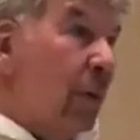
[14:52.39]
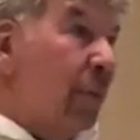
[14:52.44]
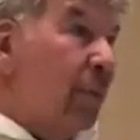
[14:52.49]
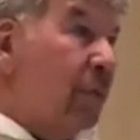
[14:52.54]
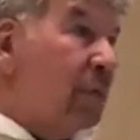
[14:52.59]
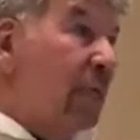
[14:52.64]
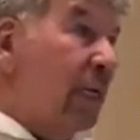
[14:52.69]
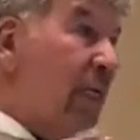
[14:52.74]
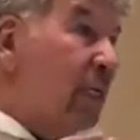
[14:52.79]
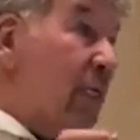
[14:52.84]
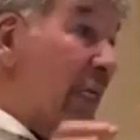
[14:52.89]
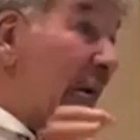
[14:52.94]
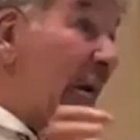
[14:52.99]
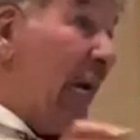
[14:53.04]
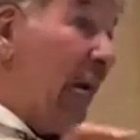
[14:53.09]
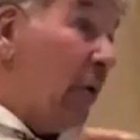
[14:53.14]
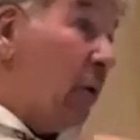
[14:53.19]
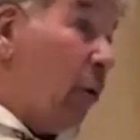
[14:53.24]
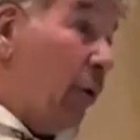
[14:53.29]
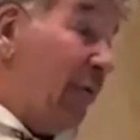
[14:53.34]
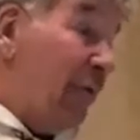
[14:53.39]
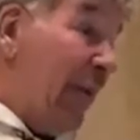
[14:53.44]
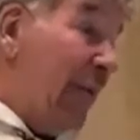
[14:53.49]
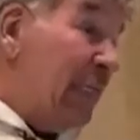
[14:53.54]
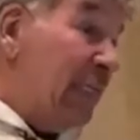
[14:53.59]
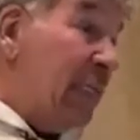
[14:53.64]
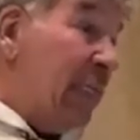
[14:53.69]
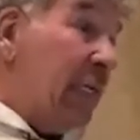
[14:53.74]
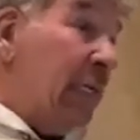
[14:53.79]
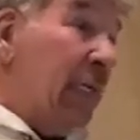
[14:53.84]
represents God
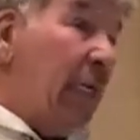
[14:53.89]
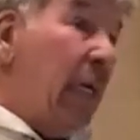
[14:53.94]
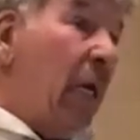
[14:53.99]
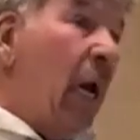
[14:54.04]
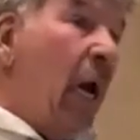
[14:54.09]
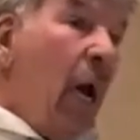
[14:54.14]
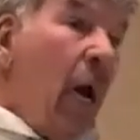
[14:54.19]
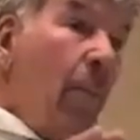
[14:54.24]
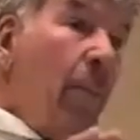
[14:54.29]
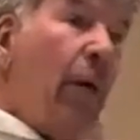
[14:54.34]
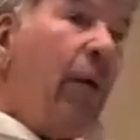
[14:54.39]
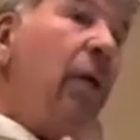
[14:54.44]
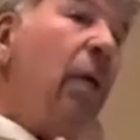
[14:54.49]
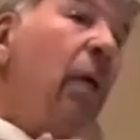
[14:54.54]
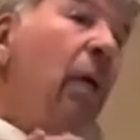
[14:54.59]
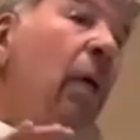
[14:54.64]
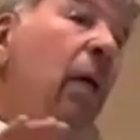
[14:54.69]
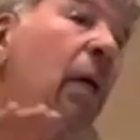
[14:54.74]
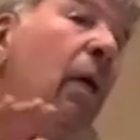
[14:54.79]
authentically, but